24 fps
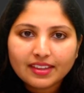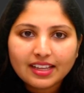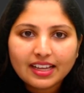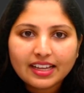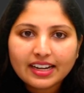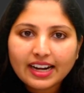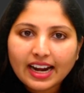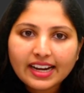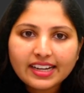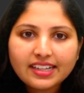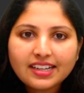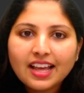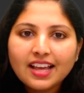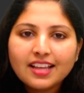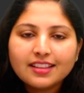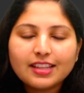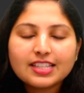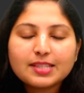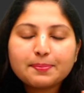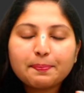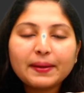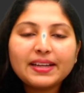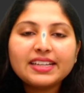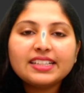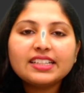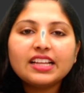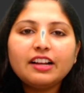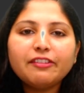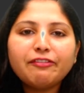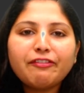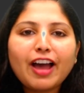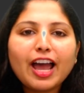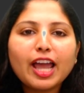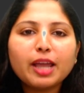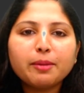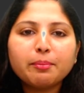right? The spindle
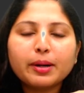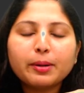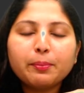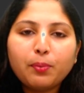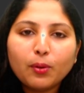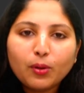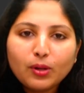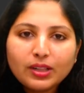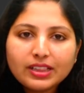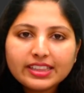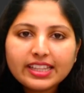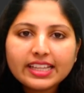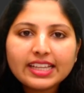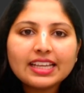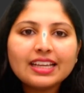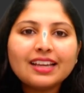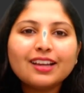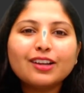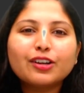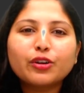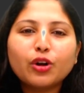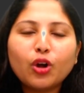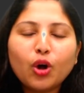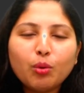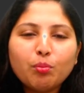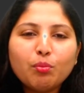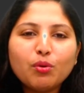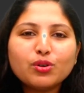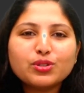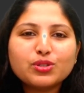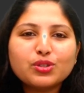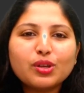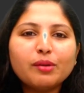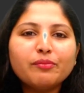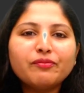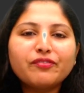fiber pull the
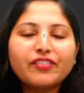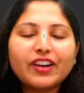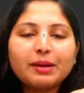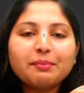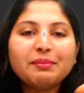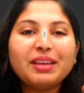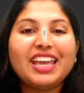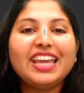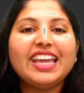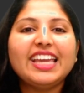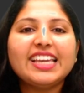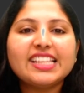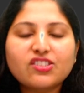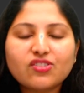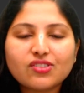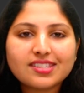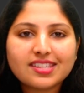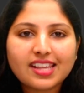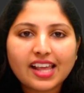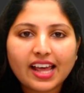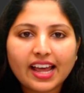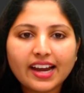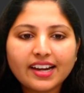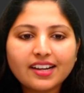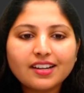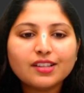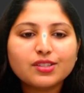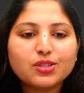chromosome from each side,